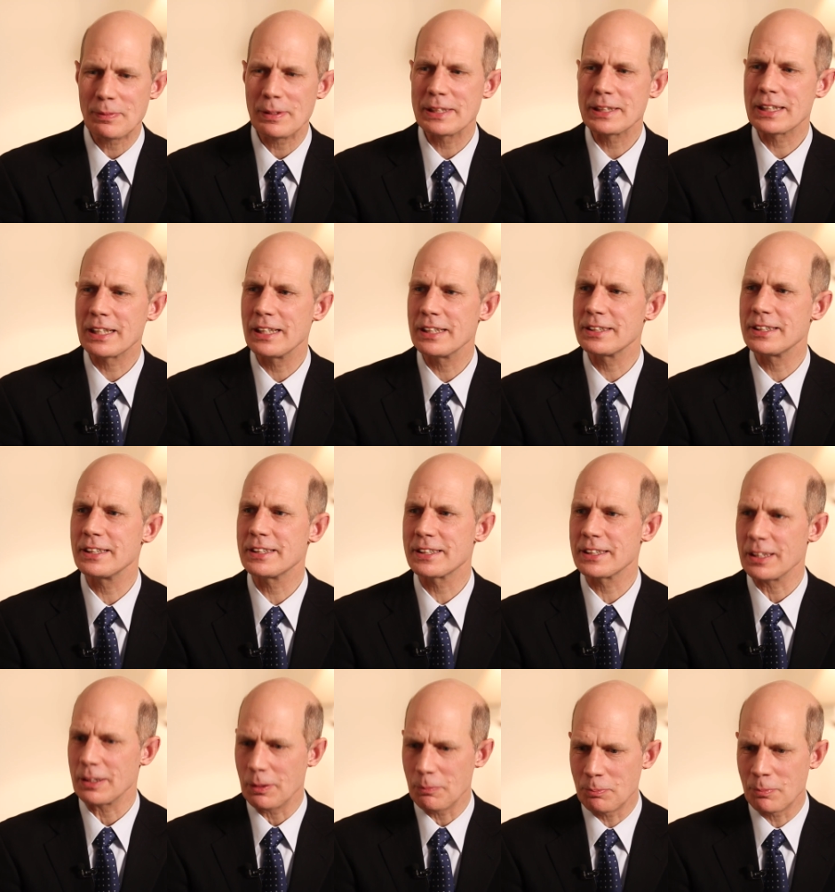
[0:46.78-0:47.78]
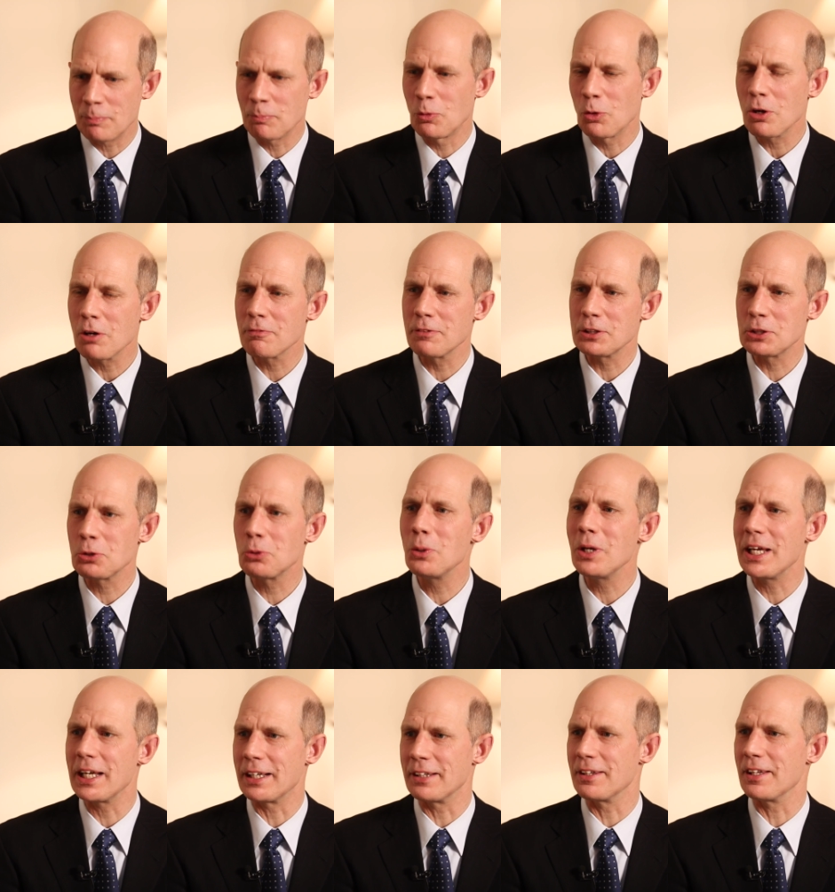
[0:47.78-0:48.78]
it's because it's more of a
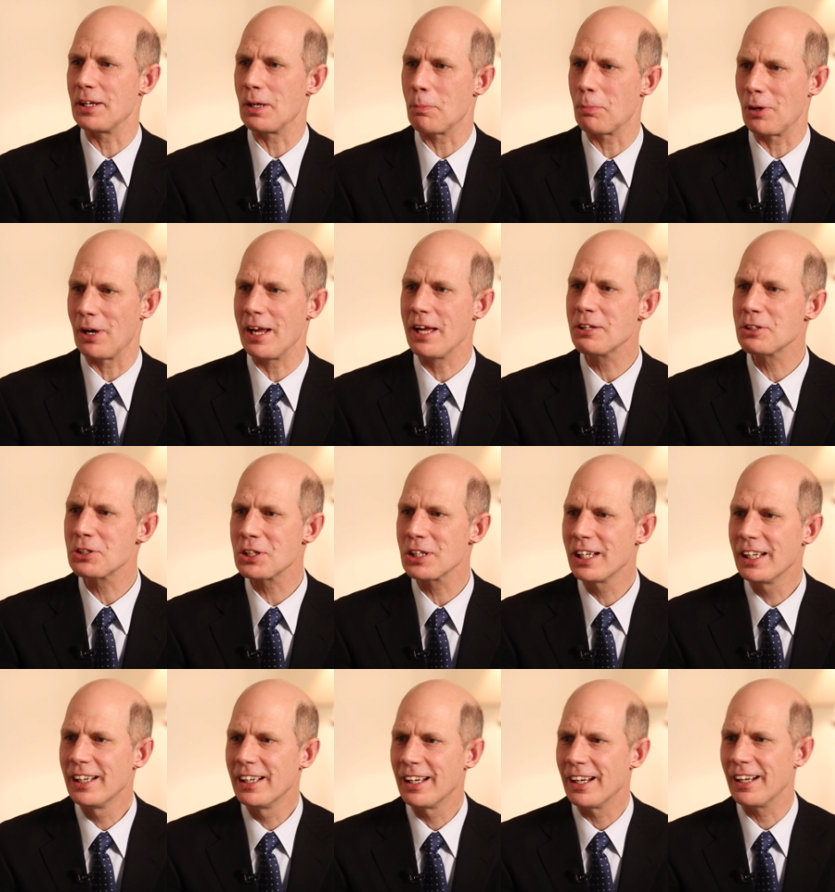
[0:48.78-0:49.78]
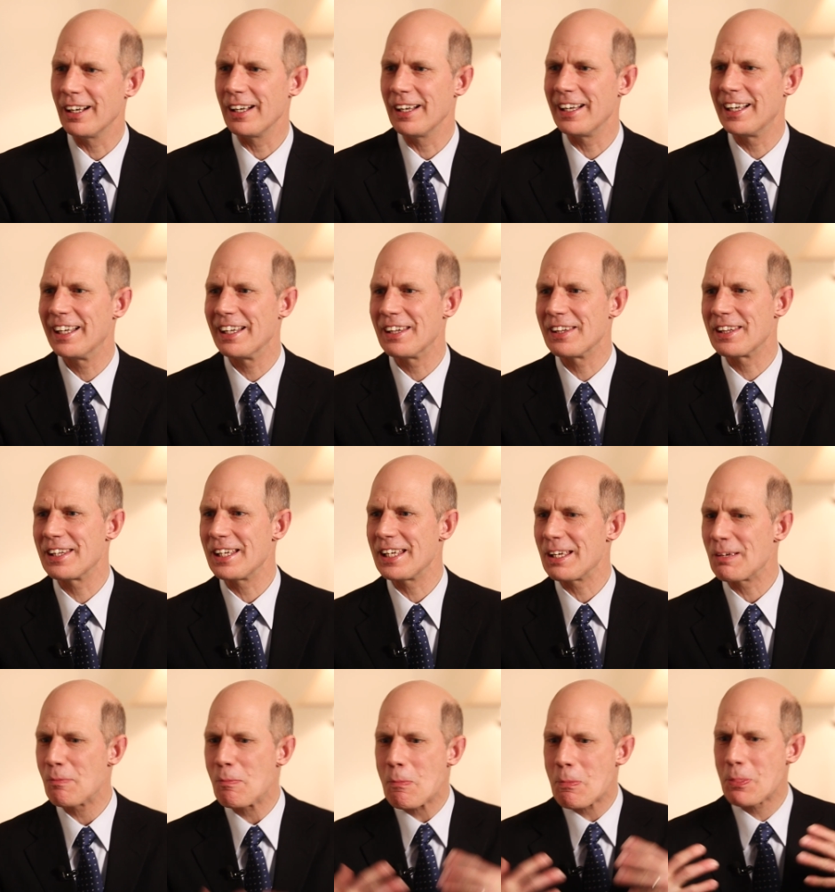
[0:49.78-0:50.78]
twig than a branch.
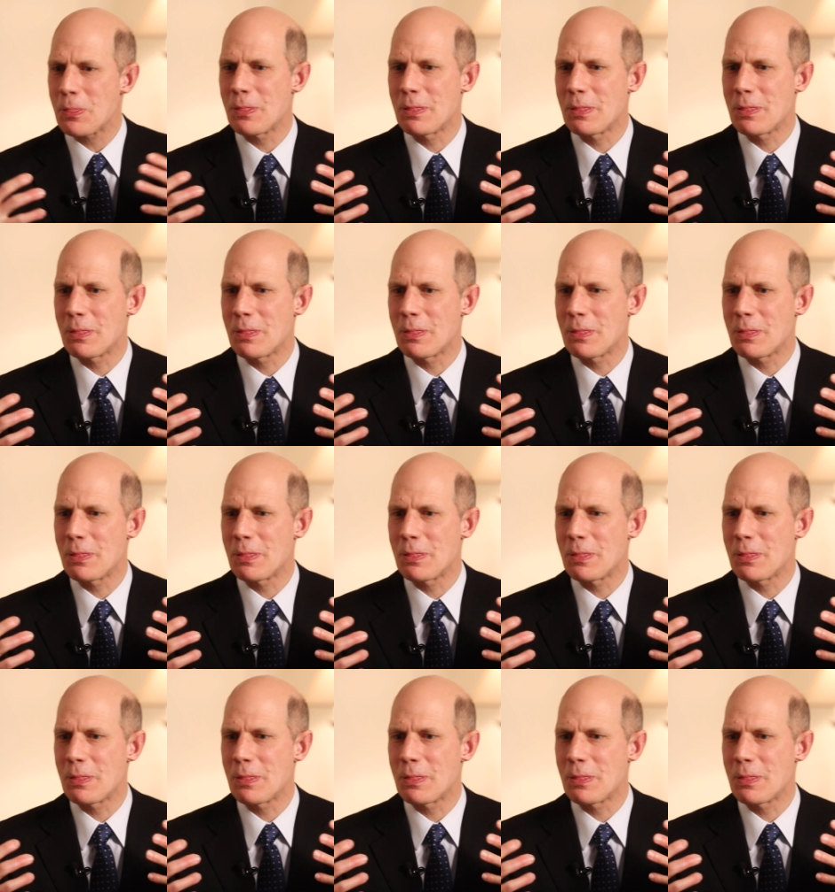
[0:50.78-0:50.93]
There